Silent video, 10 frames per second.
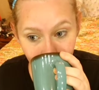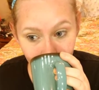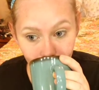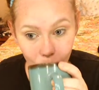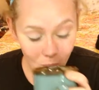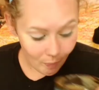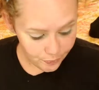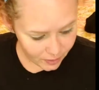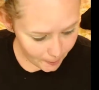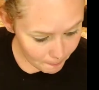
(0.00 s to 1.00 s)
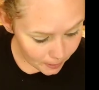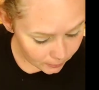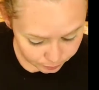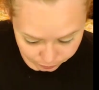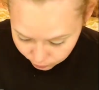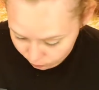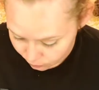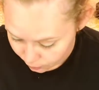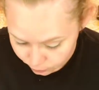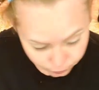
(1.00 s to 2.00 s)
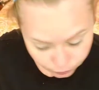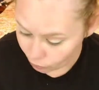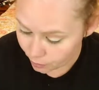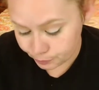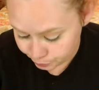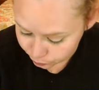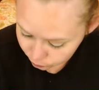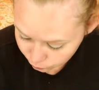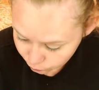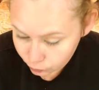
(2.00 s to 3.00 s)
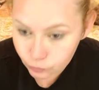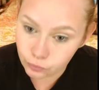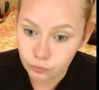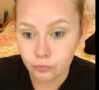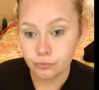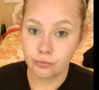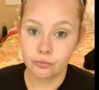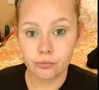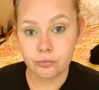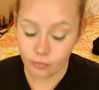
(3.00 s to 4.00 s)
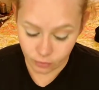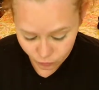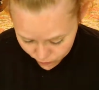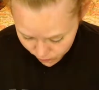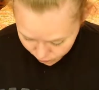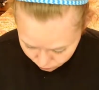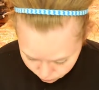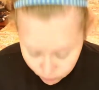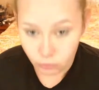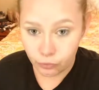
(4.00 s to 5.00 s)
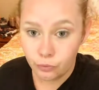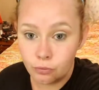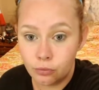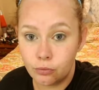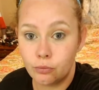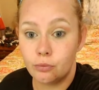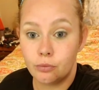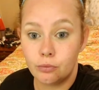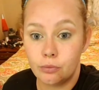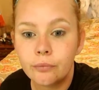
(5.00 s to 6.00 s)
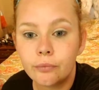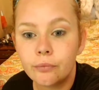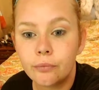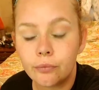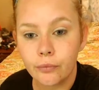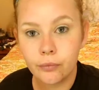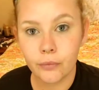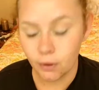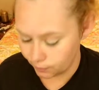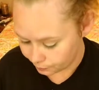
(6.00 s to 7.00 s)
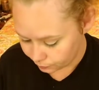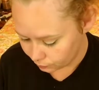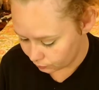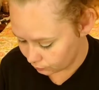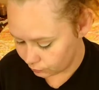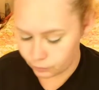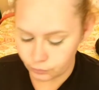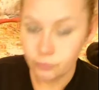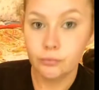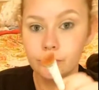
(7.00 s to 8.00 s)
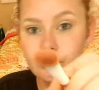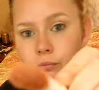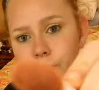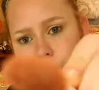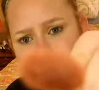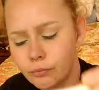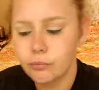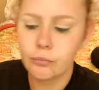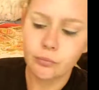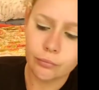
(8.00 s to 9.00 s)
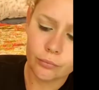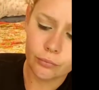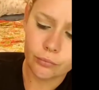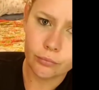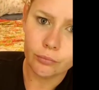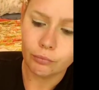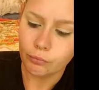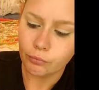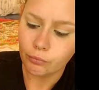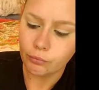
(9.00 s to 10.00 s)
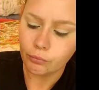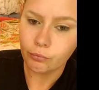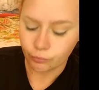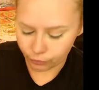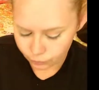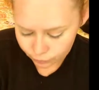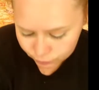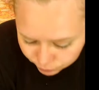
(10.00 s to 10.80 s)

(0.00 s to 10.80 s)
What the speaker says: music and I dance and I've got a lot going on while I'm doing my makeup. I'm using a W7 palette, which I will supplement some of that pink red to come in